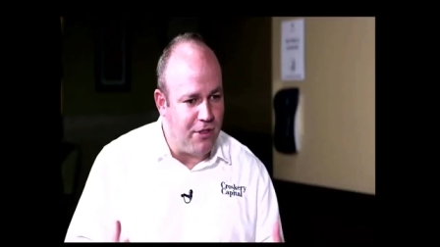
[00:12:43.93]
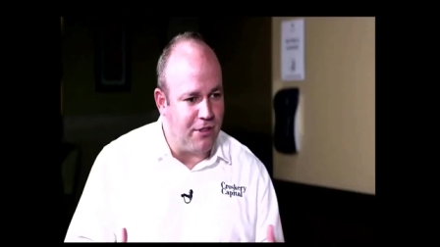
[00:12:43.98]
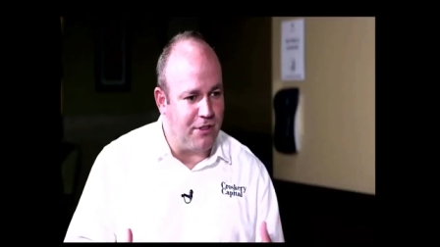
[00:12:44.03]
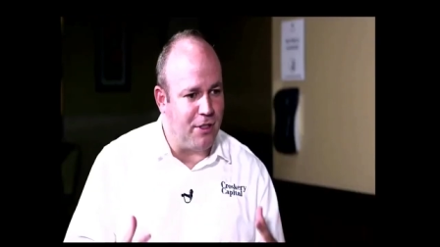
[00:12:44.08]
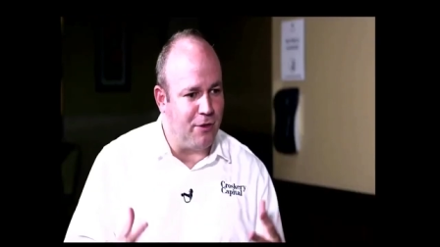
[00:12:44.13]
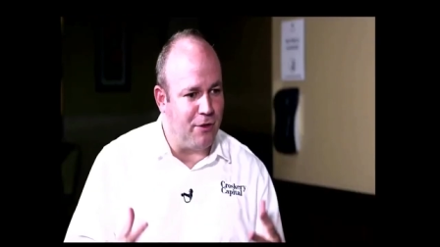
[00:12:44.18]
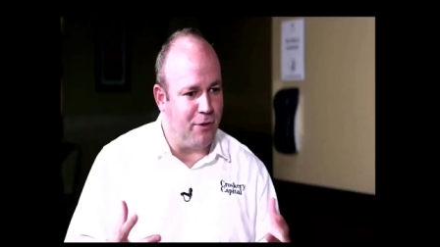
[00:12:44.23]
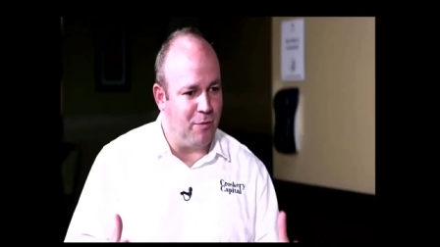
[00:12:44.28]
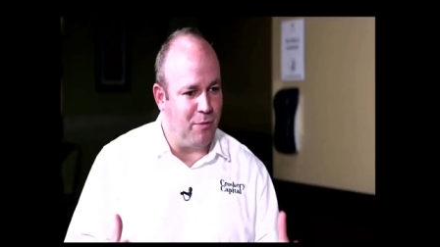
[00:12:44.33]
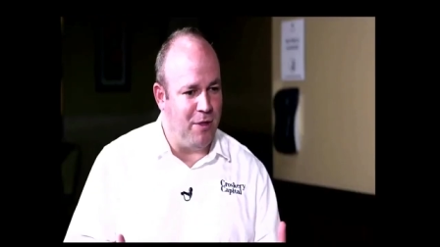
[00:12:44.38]

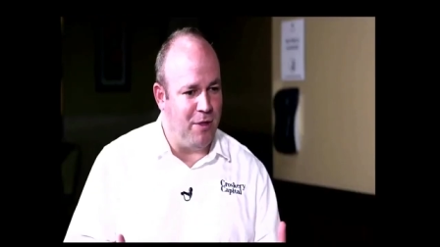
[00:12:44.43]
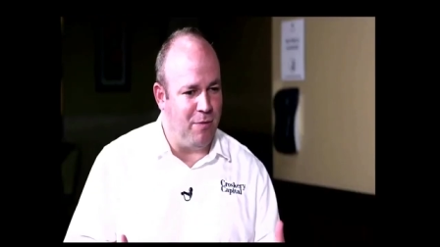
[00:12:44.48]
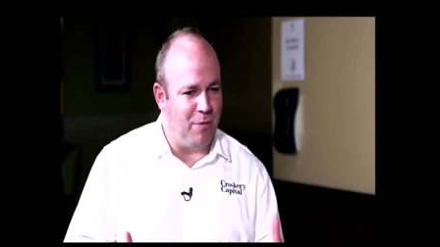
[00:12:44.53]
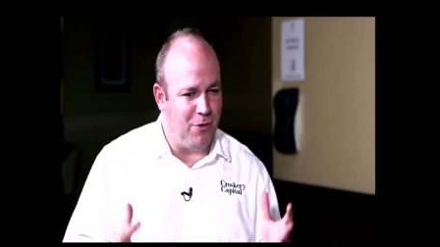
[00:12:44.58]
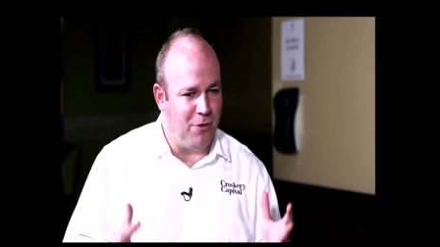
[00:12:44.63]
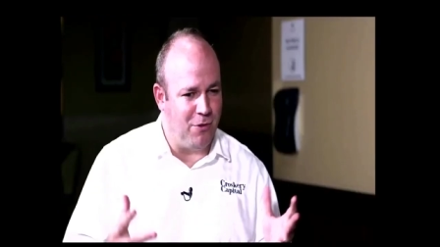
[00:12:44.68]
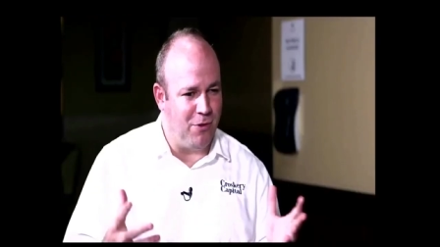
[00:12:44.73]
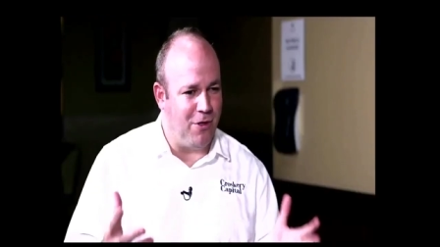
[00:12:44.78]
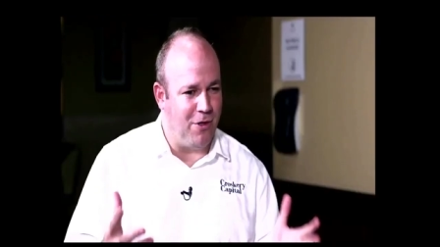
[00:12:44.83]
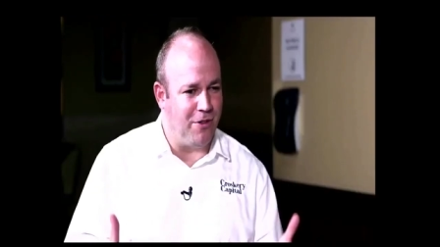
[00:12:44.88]
yourself with people
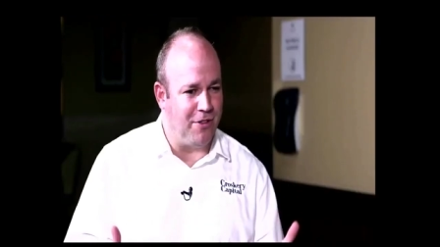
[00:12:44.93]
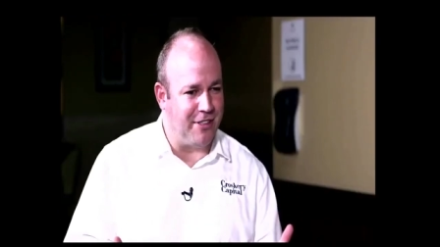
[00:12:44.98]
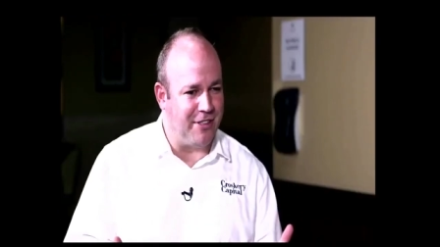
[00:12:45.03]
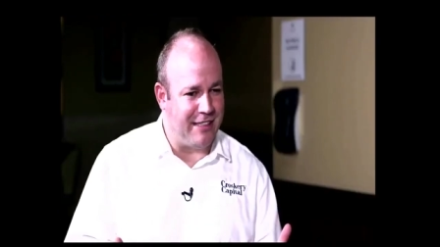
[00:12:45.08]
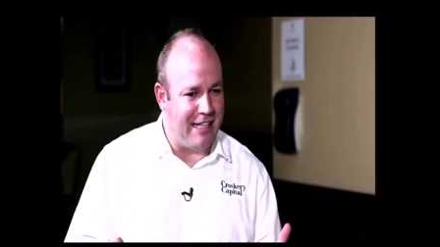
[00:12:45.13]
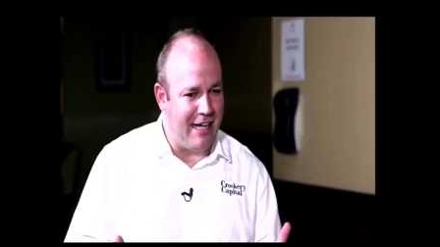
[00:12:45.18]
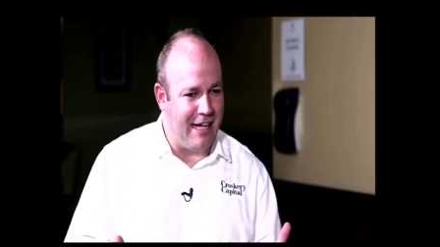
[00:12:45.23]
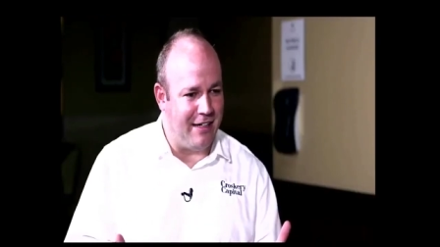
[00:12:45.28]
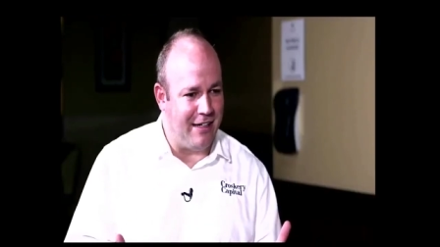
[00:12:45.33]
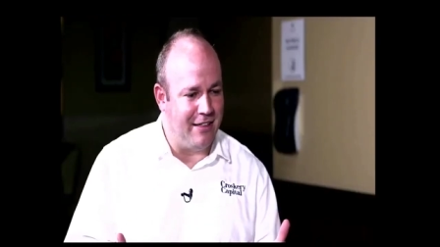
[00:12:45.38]
who
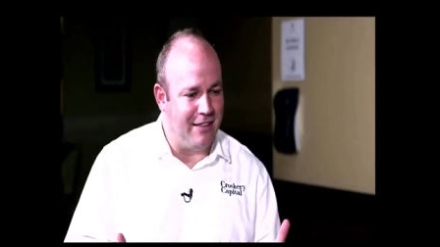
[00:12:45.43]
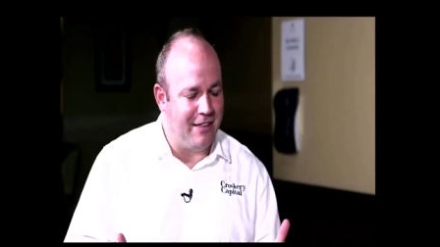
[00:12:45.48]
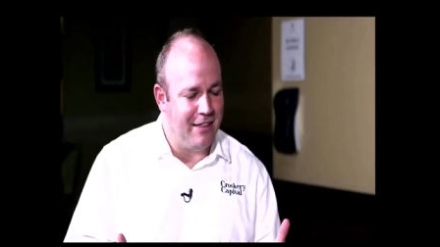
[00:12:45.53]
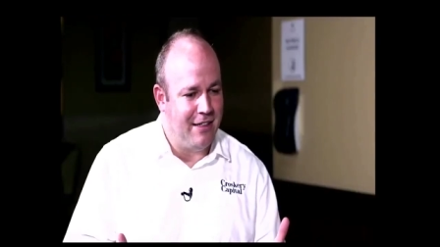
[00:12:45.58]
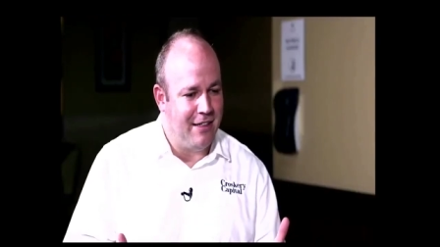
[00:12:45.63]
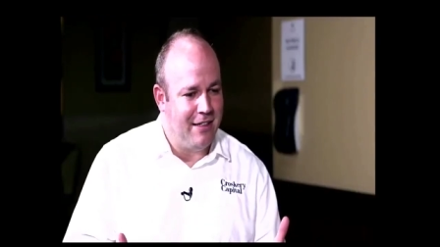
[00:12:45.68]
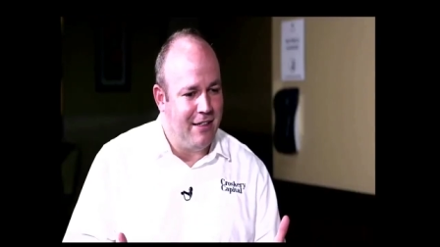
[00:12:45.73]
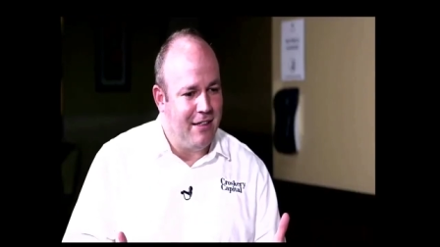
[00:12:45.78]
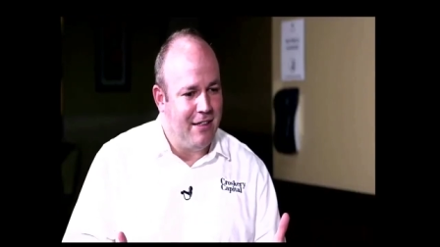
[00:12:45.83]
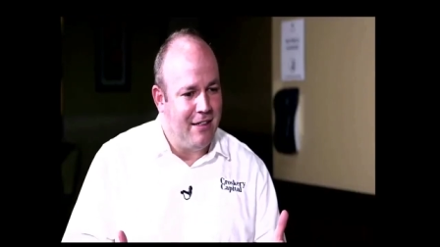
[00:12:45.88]
understand,
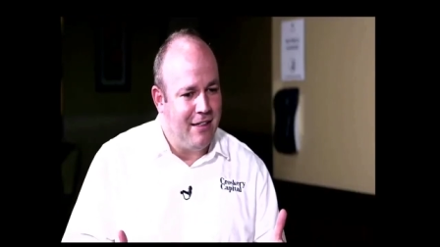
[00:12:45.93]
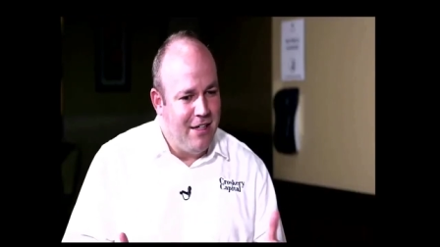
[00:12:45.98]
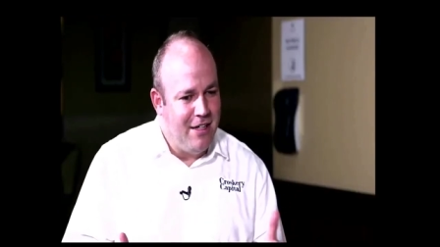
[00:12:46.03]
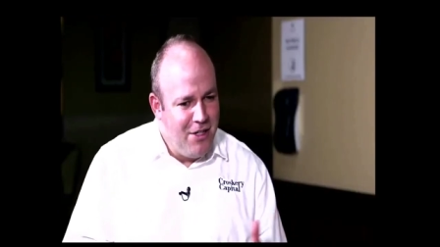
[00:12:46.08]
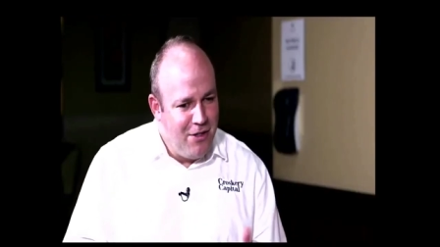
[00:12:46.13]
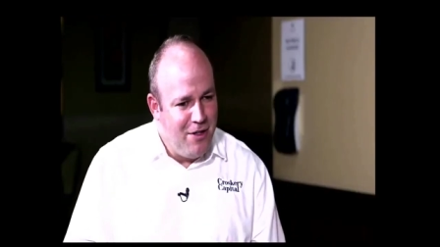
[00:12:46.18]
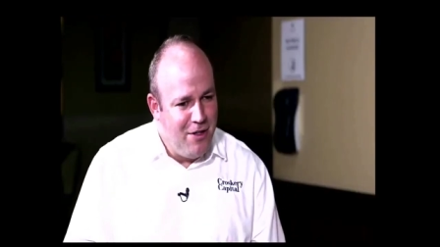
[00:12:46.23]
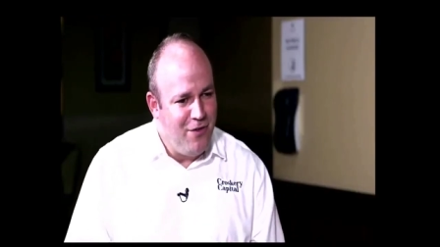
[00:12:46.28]
you know,